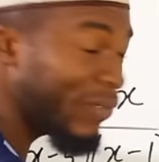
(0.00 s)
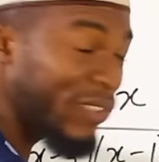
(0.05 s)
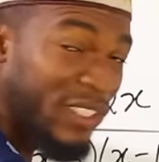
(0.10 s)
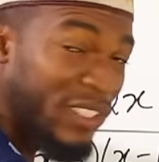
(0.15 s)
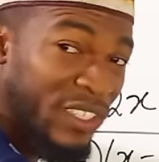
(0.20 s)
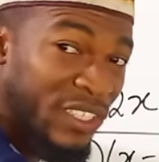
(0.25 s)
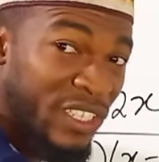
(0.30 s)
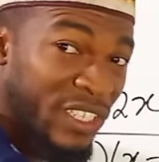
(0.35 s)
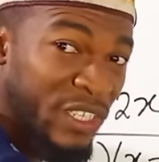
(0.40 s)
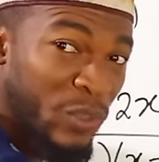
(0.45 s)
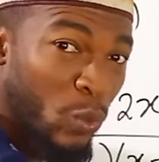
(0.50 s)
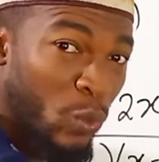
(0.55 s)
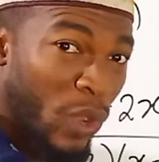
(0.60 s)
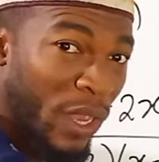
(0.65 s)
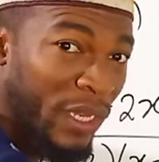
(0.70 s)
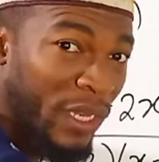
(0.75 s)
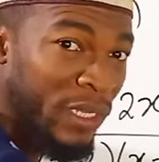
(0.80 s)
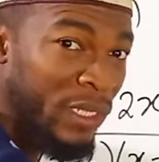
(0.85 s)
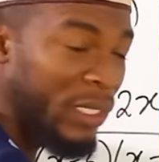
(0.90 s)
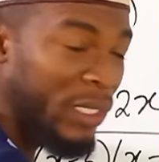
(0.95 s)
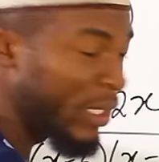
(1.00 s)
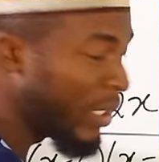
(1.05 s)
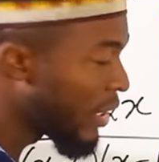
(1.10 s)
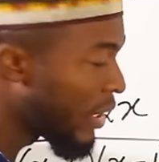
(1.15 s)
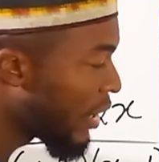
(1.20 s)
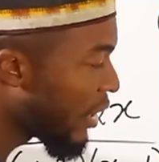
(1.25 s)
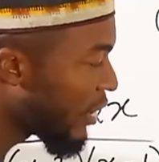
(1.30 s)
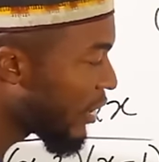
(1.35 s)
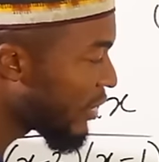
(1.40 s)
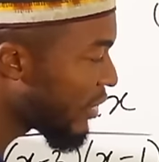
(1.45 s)
of the degree 1.
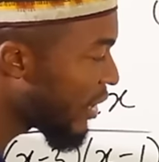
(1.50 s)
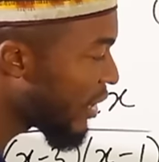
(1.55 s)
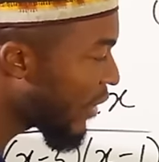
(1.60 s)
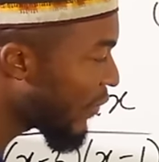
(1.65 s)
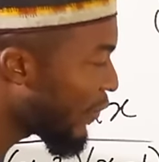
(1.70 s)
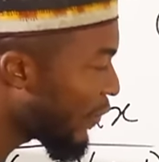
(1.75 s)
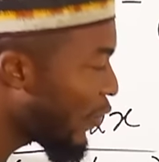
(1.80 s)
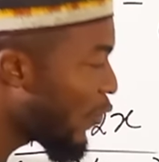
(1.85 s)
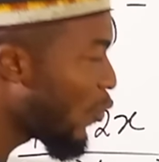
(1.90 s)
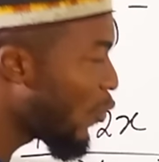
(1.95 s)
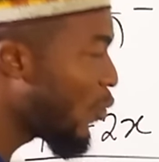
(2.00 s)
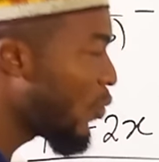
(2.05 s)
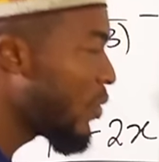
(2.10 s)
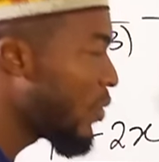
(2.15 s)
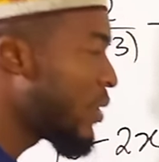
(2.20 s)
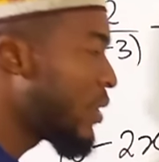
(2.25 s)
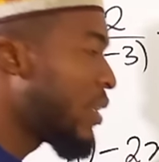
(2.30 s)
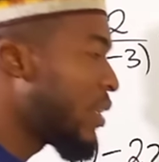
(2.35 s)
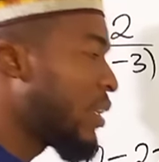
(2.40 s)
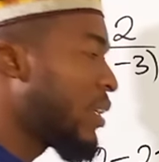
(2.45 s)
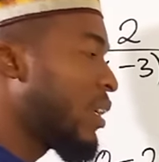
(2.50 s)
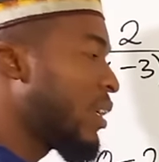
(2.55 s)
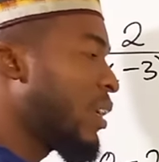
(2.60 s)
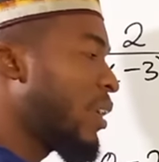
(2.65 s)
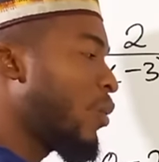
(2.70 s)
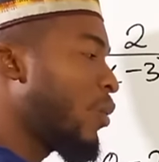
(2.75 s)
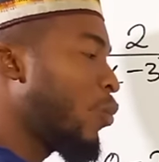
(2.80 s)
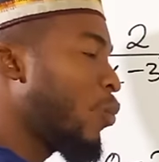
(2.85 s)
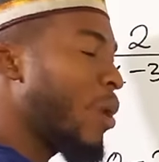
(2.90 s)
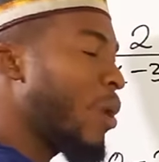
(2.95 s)
Therefore,
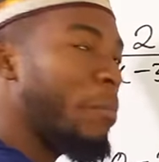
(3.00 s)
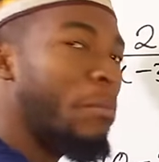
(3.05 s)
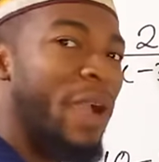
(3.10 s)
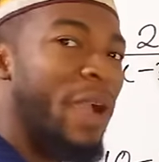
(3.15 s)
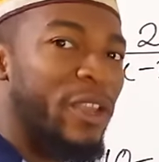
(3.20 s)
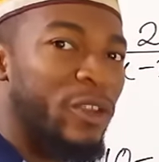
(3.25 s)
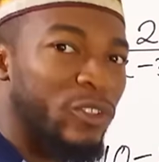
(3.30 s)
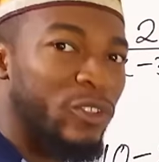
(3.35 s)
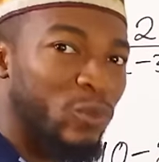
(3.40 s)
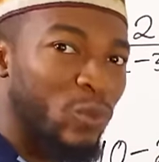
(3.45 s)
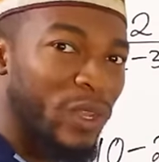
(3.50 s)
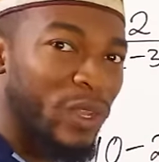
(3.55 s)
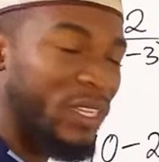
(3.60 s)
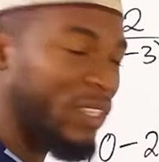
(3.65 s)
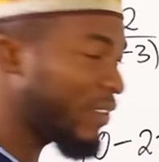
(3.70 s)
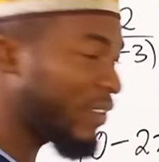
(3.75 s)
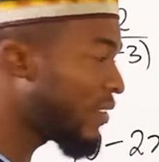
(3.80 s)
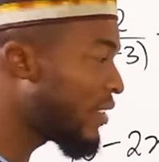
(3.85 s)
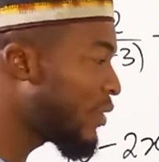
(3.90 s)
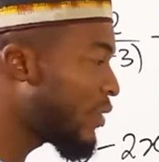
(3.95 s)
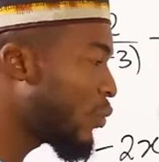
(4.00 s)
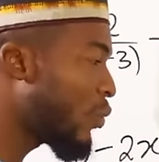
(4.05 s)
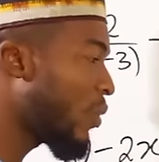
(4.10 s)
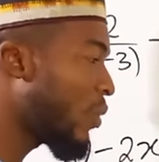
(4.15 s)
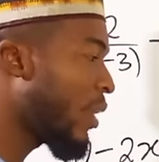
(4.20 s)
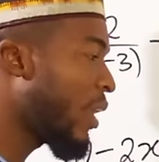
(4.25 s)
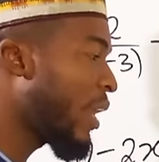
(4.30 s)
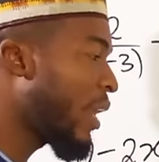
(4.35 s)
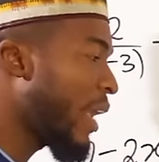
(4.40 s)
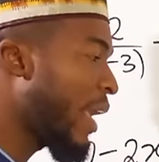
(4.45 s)
1 minus 1 is
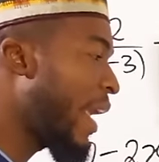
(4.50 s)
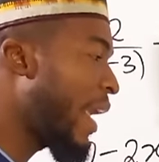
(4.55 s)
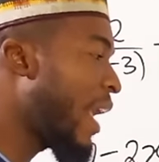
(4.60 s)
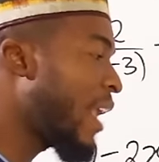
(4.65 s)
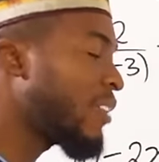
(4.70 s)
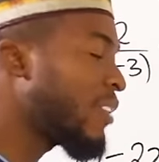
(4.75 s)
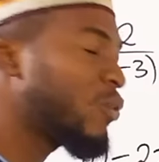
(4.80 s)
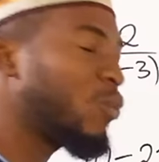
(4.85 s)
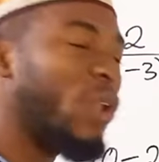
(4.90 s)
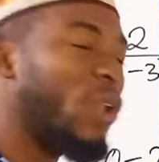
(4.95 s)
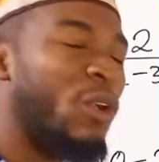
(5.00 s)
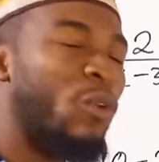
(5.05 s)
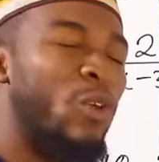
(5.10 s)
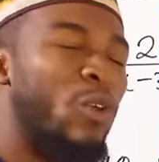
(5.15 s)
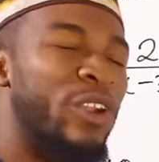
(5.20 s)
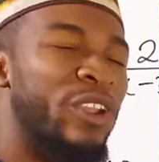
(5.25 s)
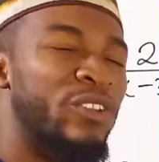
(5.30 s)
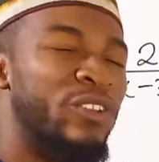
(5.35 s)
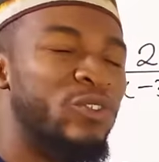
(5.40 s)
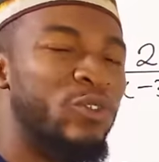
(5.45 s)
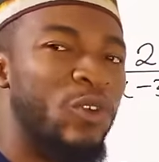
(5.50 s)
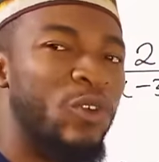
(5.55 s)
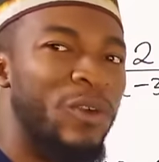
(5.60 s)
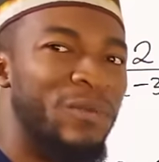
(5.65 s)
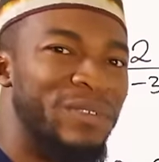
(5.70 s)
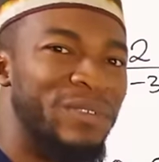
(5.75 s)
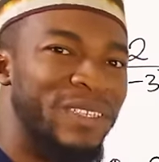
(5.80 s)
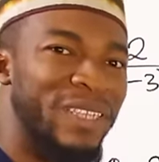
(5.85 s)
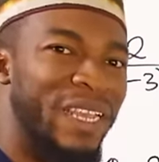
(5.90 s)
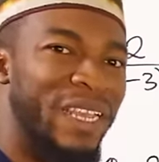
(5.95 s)
0. Hence, we are going to
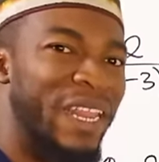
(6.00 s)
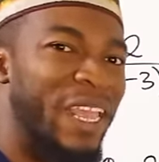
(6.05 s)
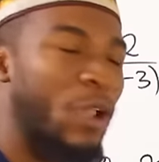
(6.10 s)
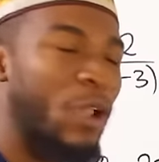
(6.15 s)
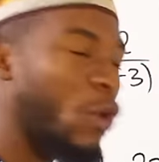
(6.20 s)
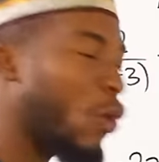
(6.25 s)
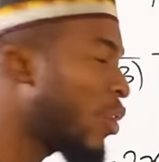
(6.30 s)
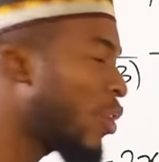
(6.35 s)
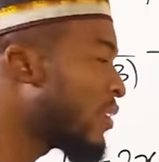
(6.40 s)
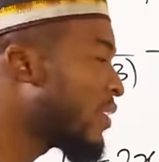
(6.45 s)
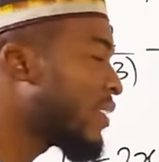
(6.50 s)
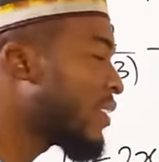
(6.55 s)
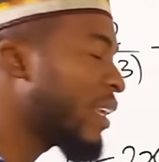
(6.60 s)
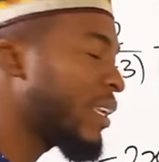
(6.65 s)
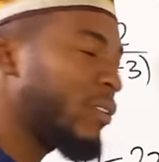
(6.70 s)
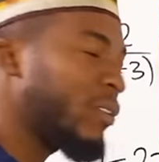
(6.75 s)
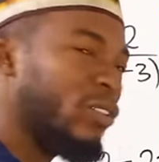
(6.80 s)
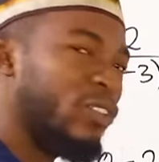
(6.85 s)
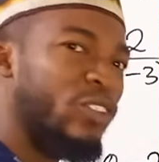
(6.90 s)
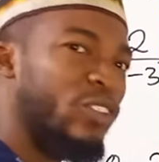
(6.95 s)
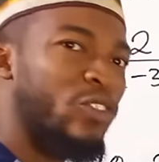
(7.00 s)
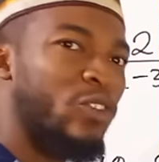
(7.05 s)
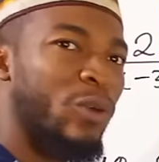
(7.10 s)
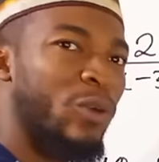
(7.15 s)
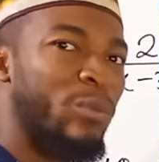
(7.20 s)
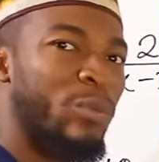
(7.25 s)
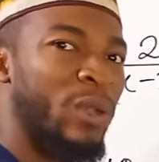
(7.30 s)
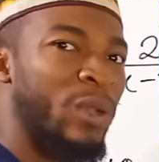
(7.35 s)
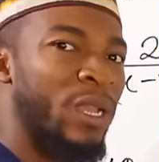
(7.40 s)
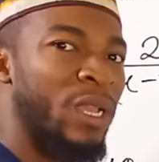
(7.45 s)
obtain a constant to the
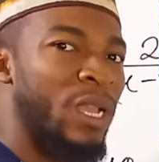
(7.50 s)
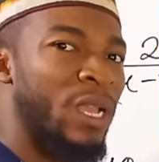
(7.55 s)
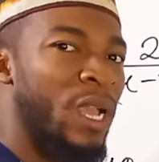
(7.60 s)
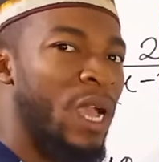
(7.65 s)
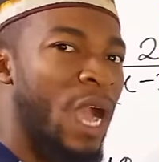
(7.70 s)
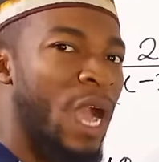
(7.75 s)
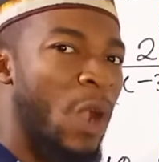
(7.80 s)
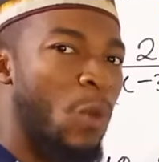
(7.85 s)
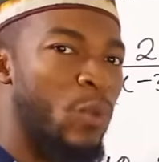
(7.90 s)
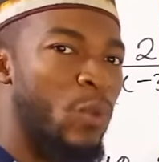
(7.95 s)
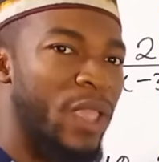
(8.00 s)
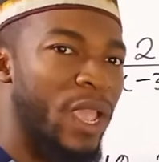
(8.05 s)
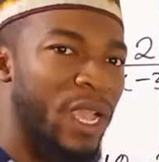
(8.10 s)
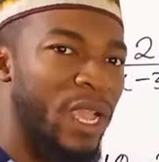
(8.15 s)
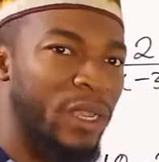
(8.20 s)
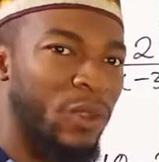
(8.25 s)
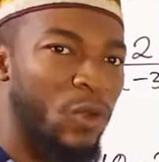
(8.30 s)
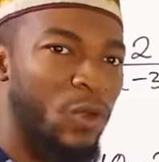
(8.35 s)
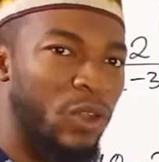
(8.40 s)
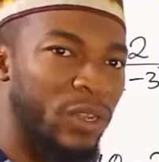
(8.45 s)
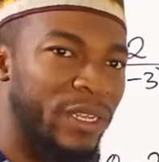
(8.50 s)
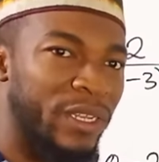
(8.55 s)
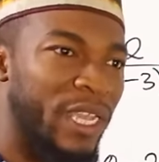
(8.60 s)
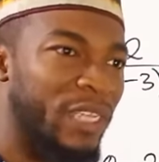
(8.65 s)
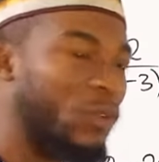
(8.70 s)
top. And we can call